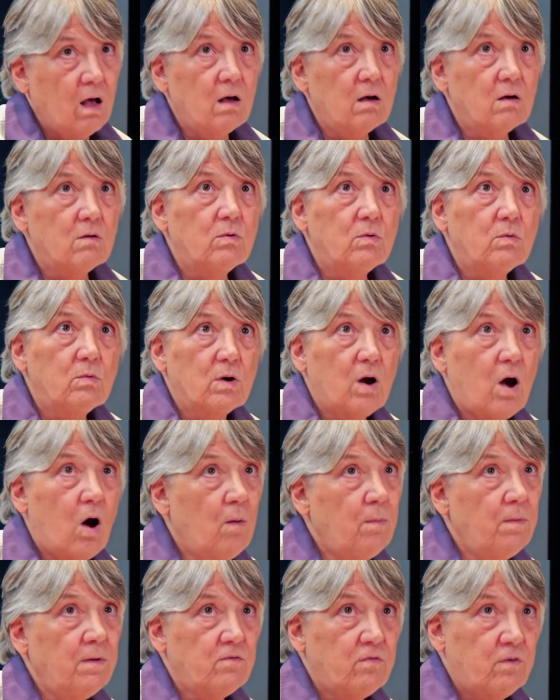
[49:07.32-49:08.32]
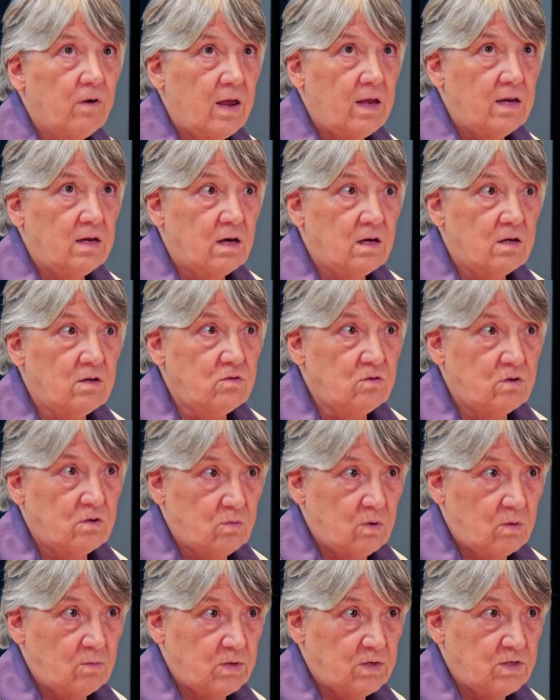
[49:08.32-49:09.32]
Oh, we were hoping for
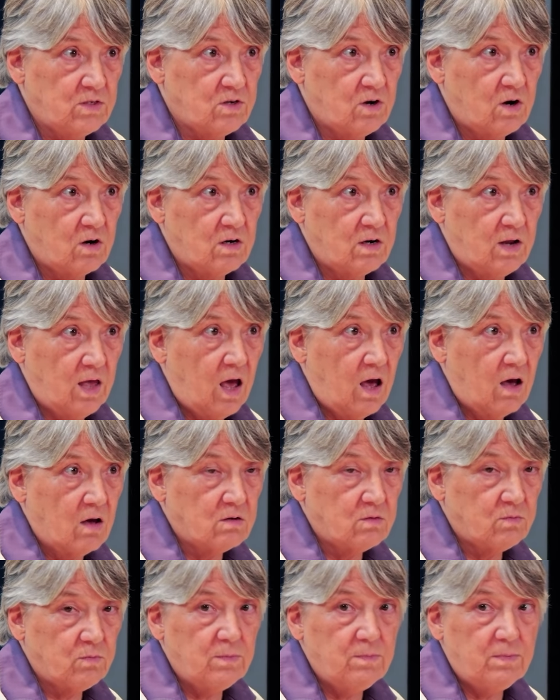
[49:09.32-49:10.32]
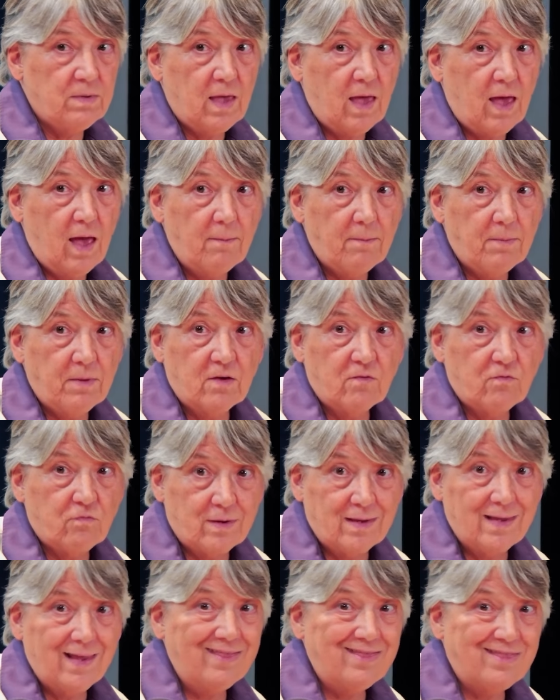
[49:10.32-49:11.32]
800 when we started out. We'd be happy if
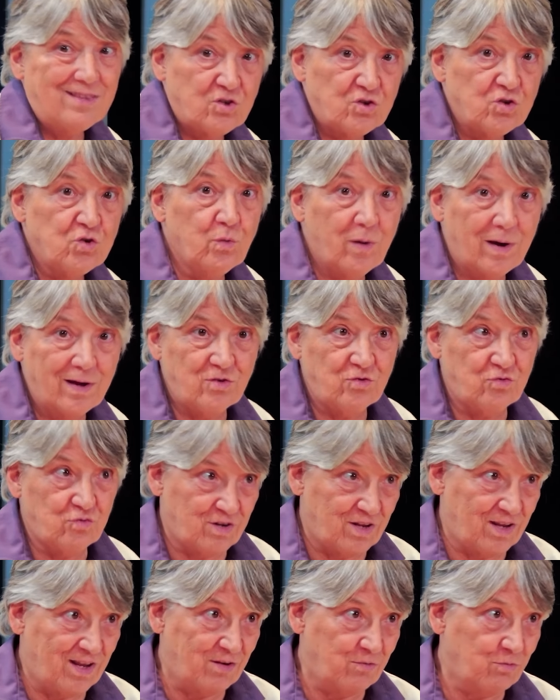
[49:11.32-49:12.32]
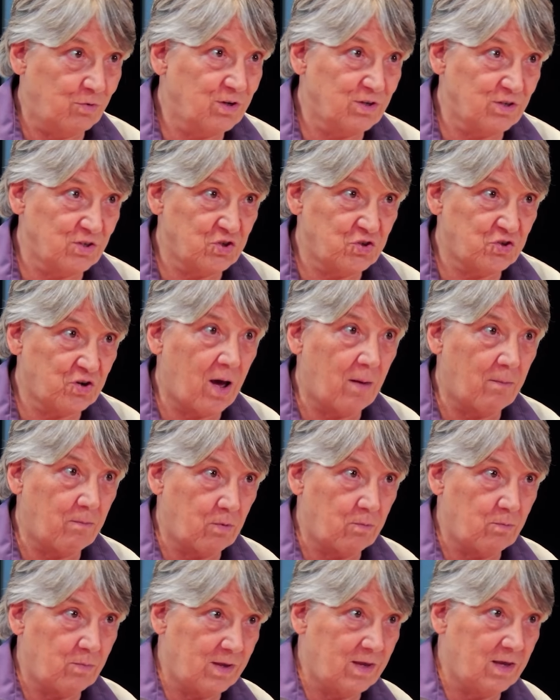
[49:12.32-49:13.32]
we get the 200 in. We're going to stop
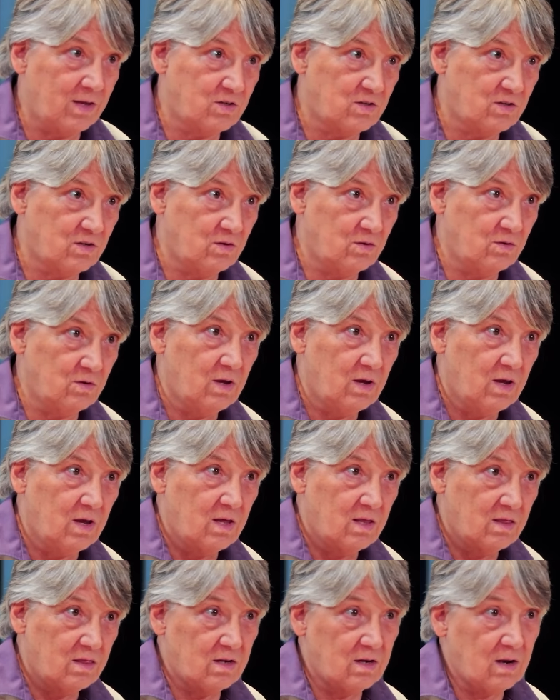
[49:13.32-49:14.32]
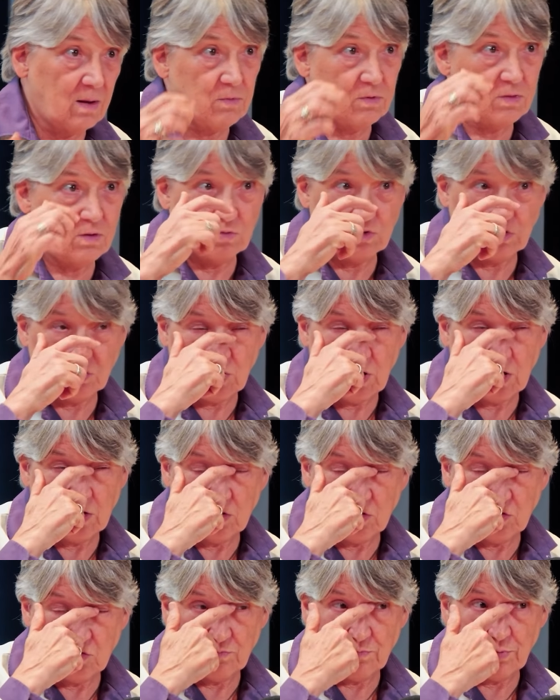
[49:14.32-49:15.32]
when we get to the number that we're trying
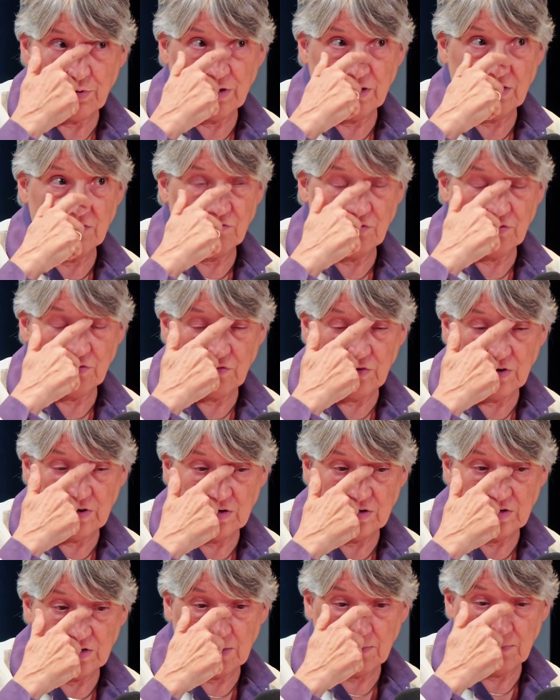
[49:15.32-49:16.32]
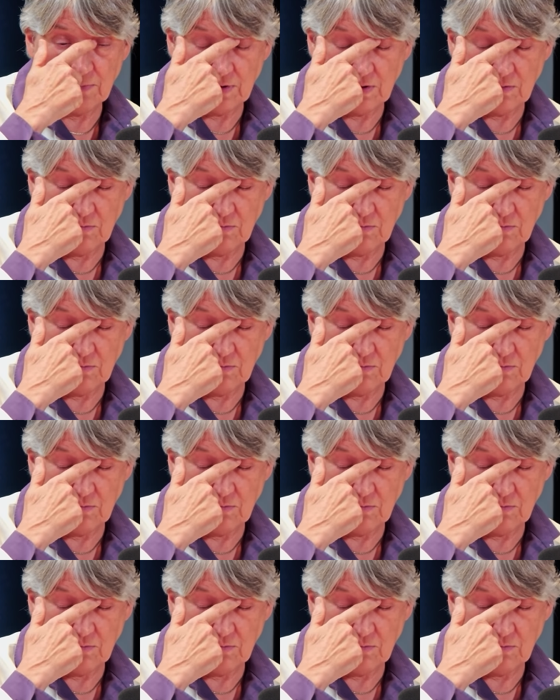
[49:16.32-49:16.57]
to bring in for phenotyping.